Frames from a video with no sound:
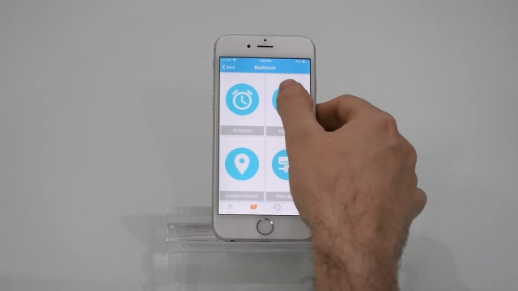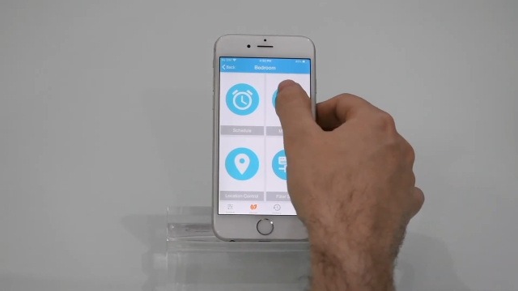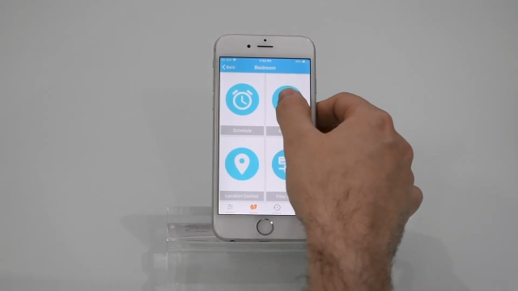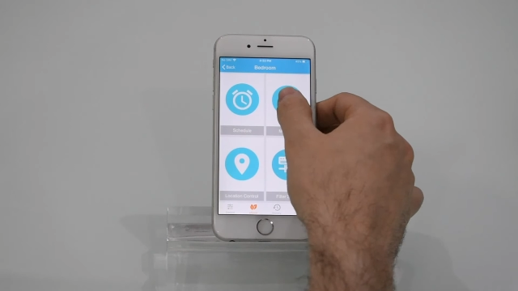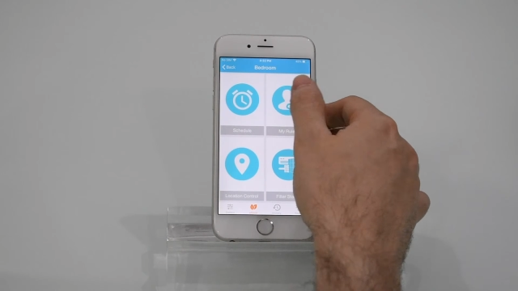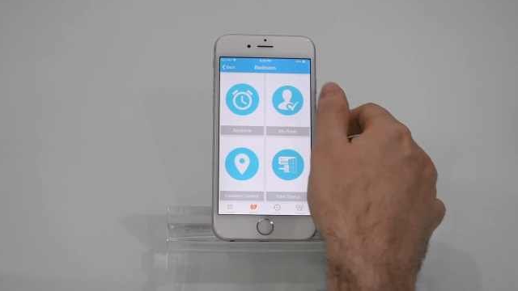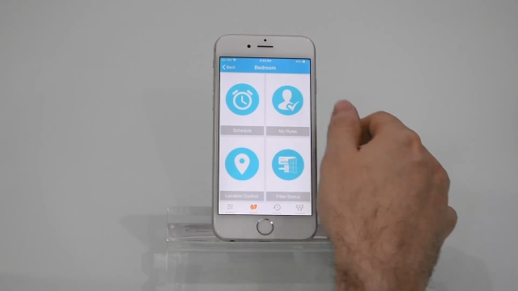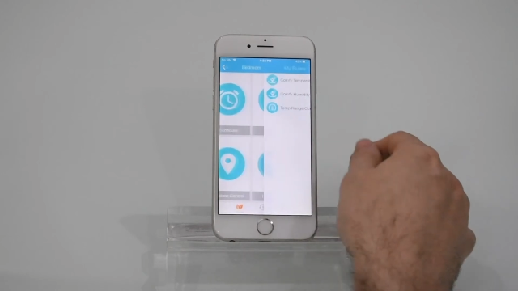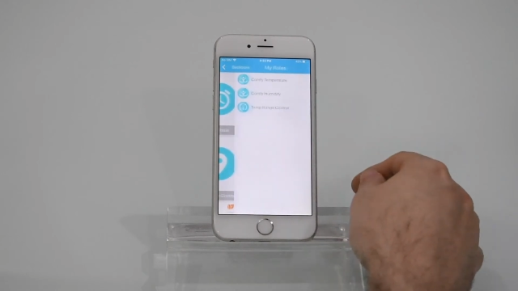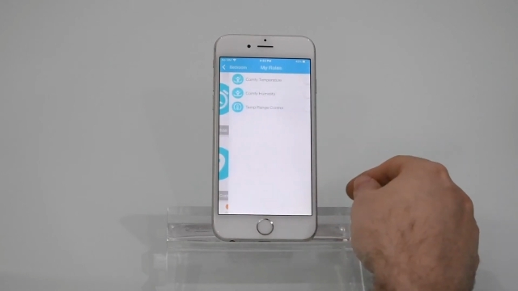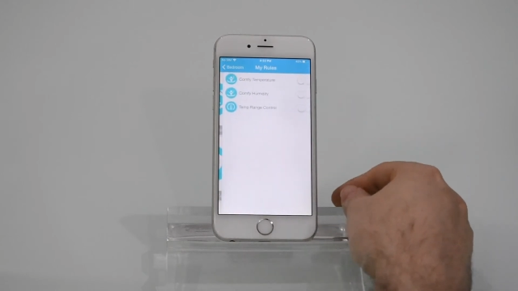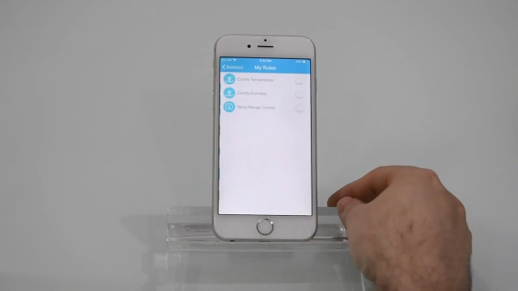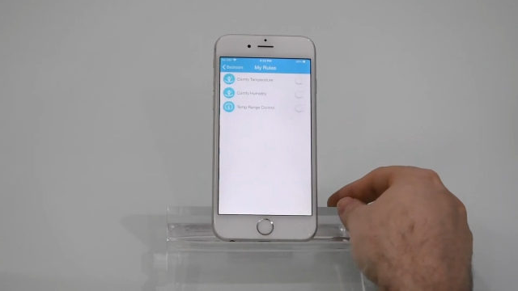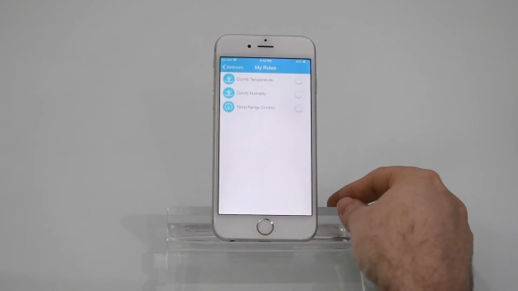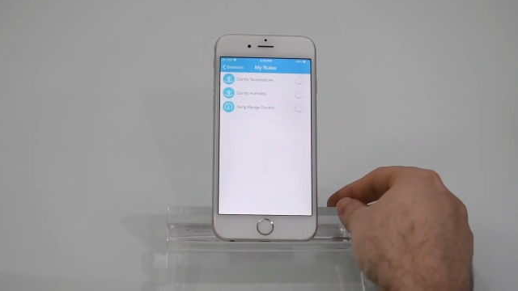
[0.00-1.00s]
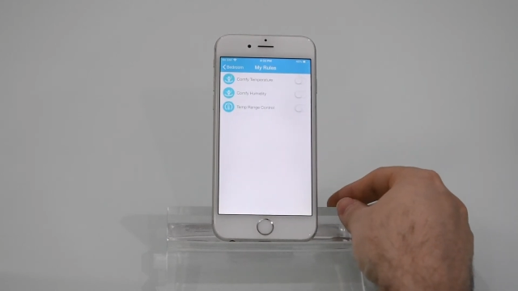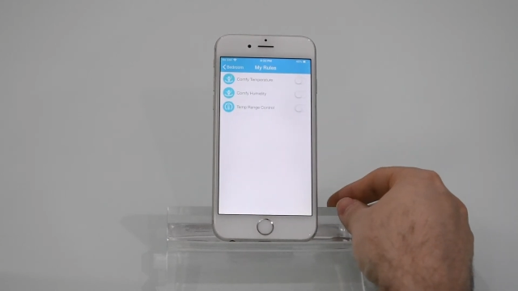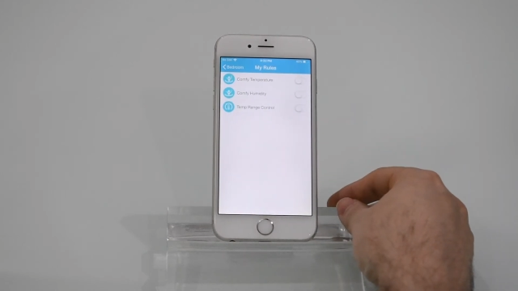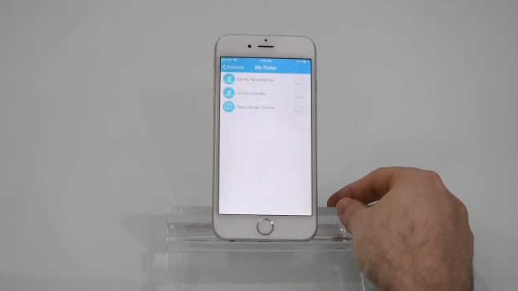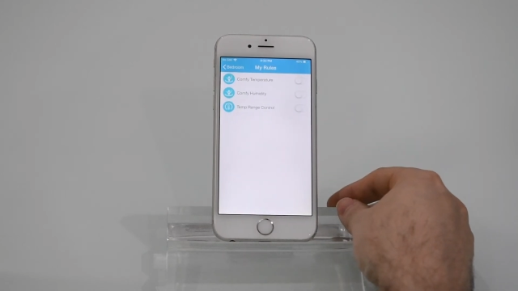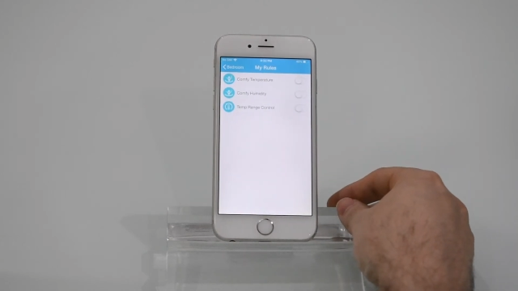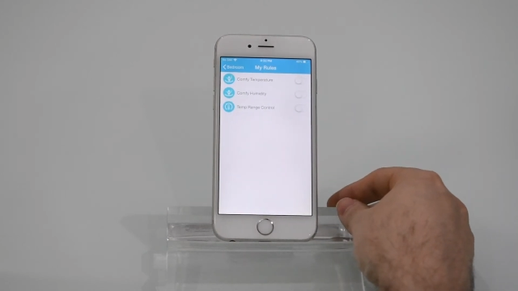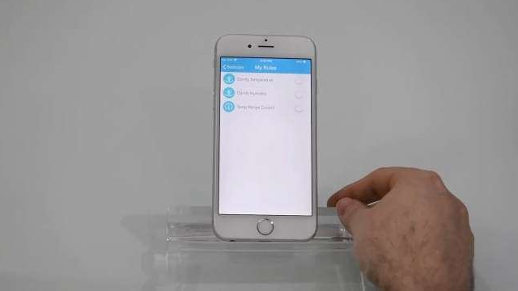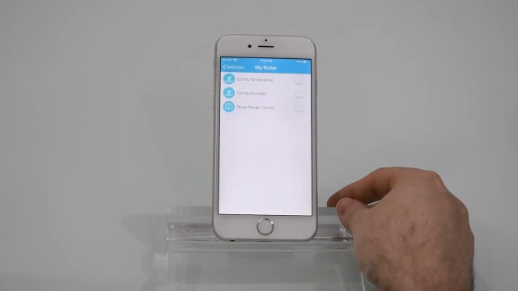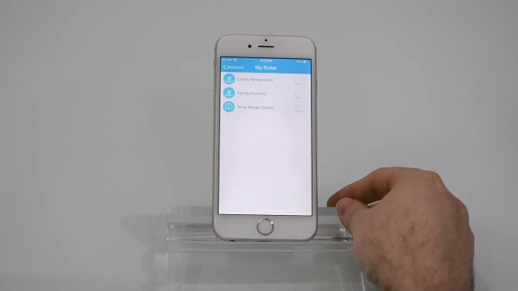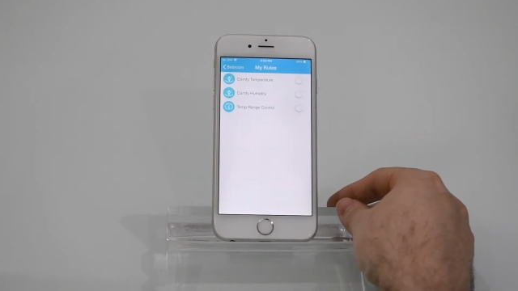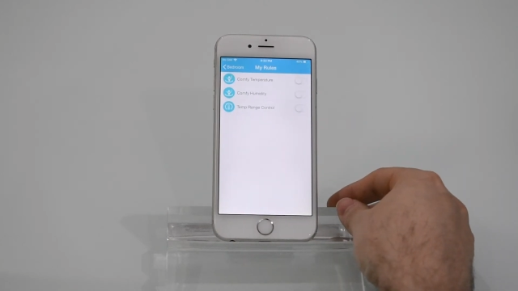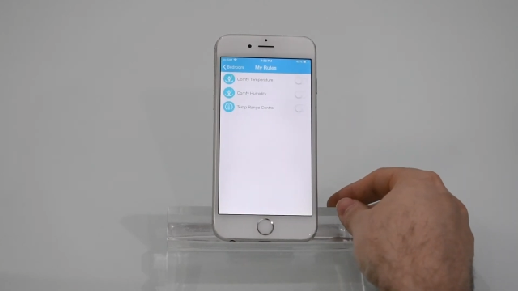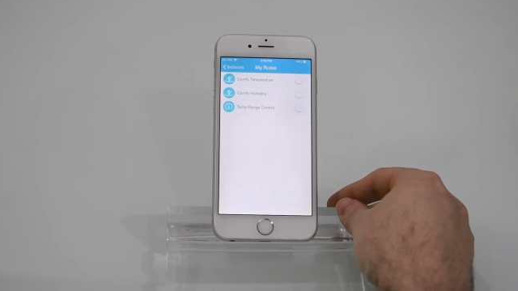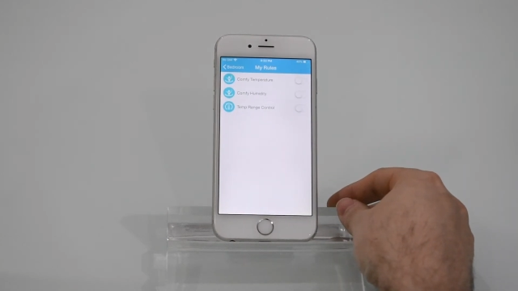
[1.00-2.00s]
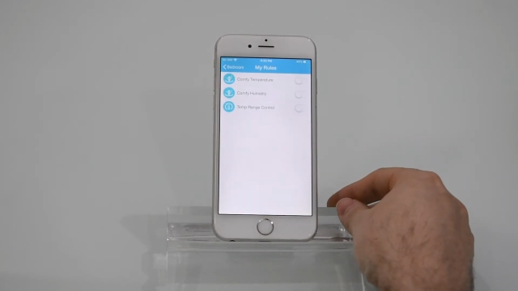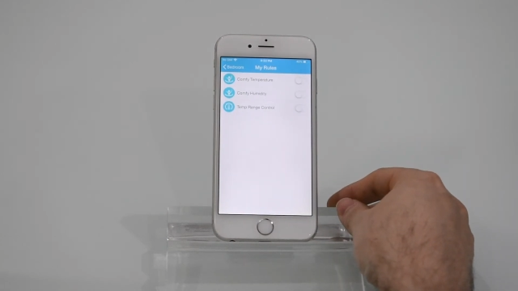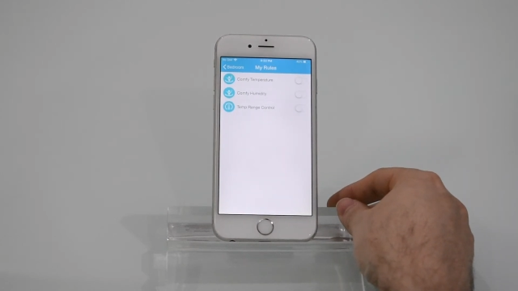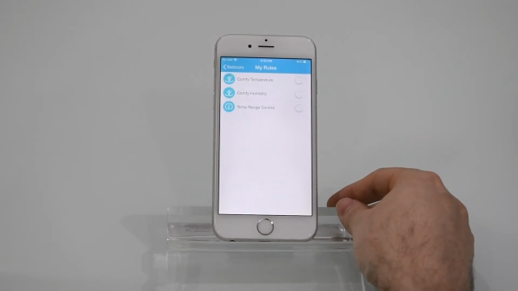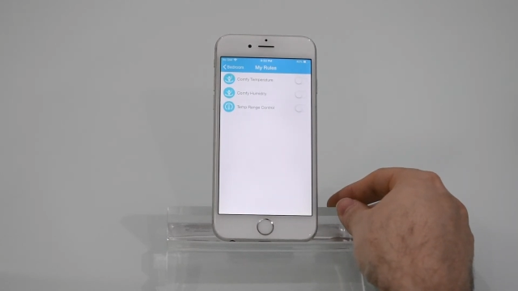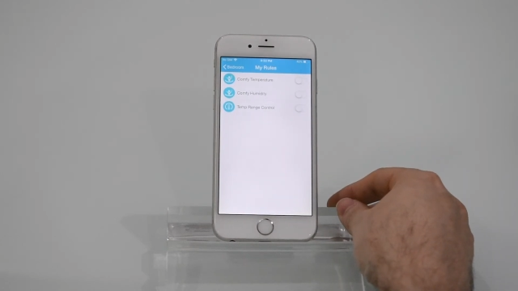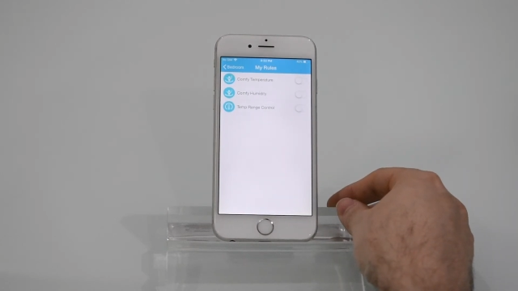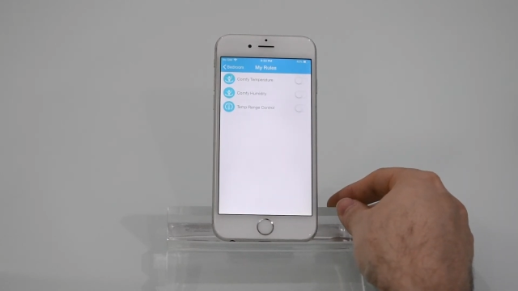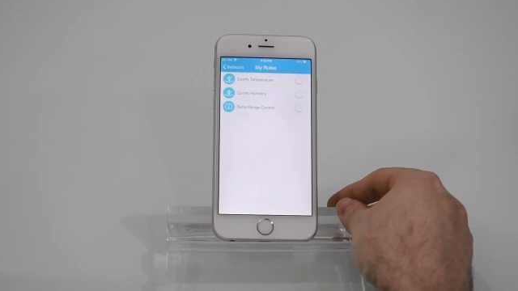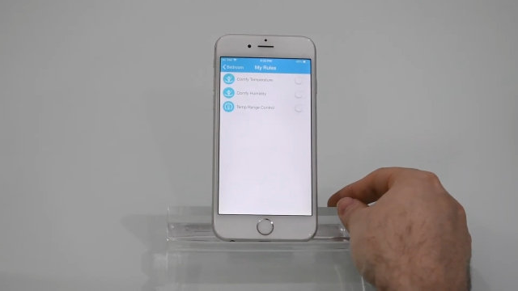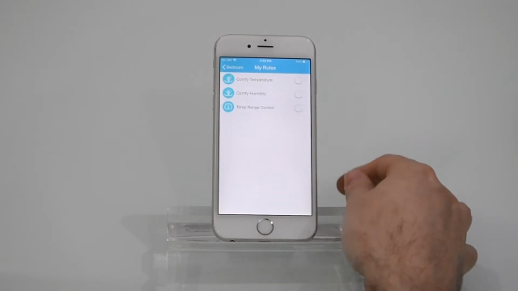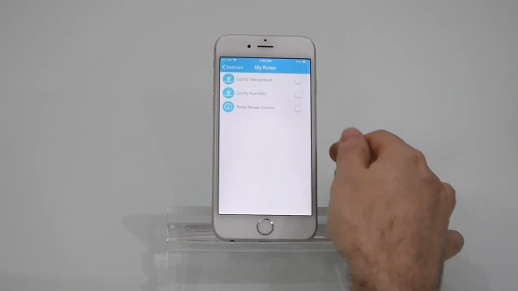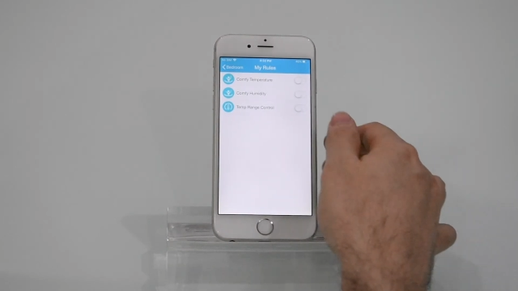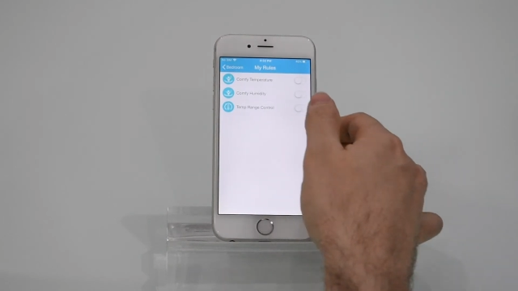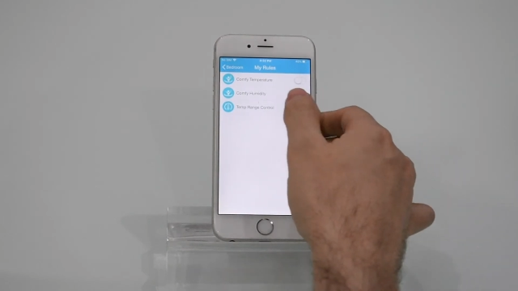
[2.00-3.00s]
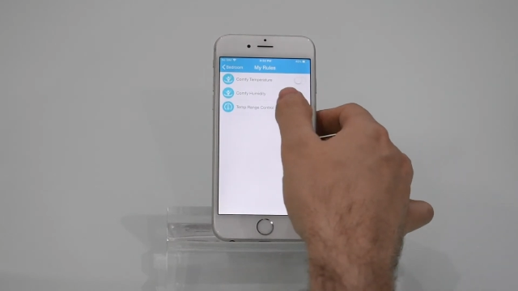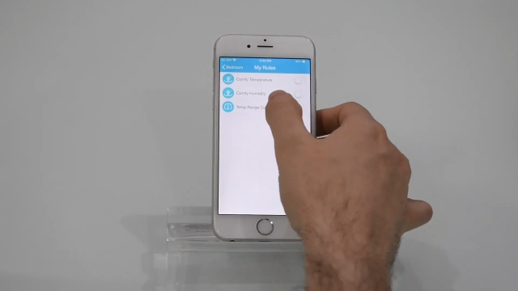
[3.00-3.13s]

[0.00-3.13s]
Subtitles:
Nobody's mouth can be seen.